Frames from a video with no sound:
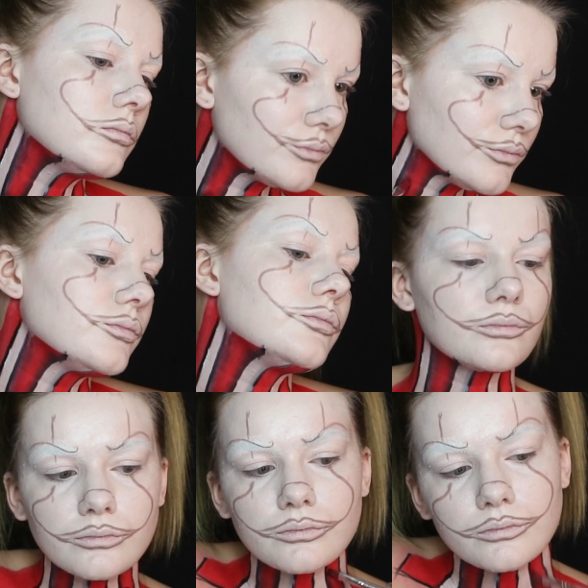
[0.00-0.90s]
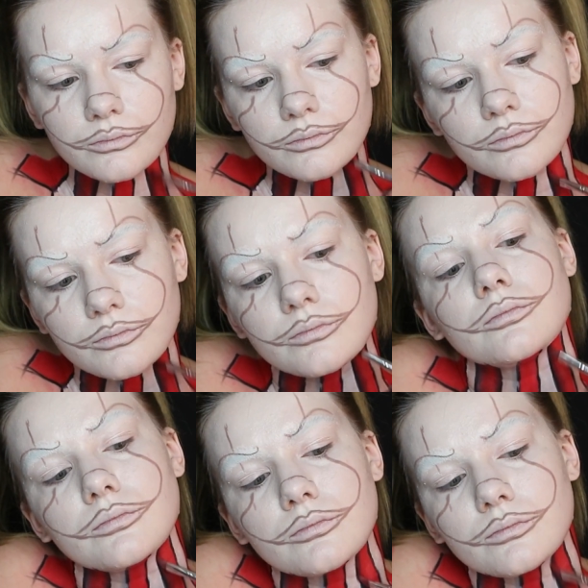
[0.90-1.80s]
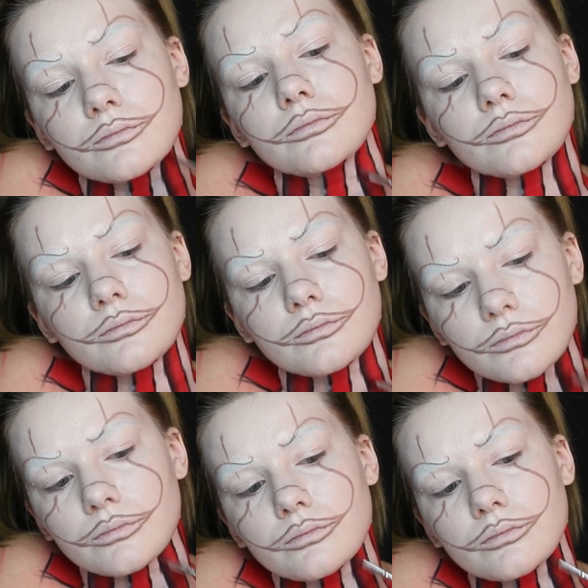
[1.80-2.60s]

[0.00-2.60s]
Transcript: So what I'm doing here with that flat rounded brush